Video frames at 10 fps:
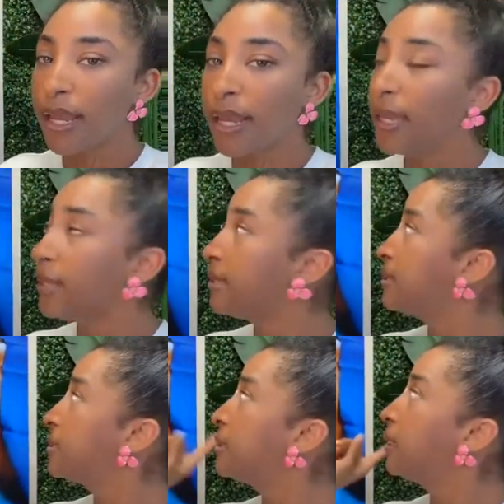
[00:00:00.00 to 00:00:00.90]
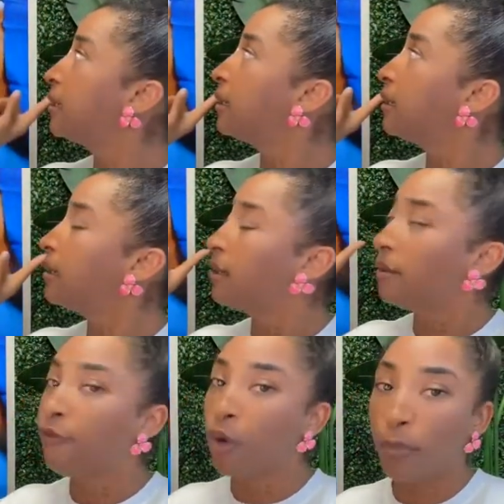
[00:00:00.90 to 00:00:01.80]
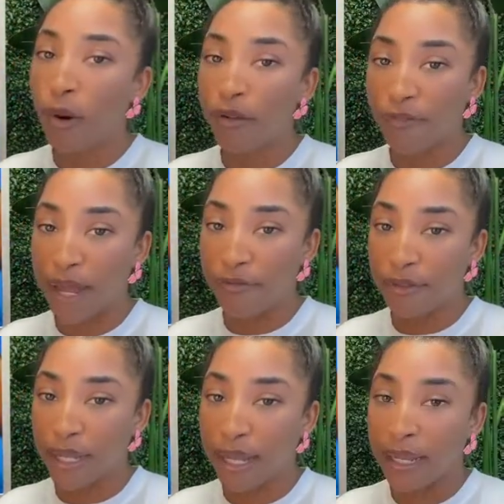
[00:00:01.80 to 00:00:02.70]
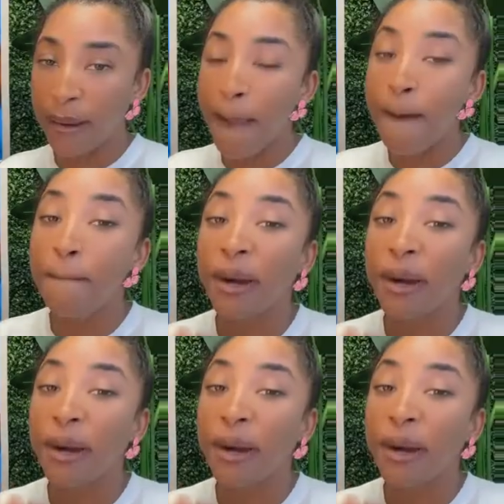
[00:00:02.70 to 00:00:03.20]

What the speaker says: is 4.5k.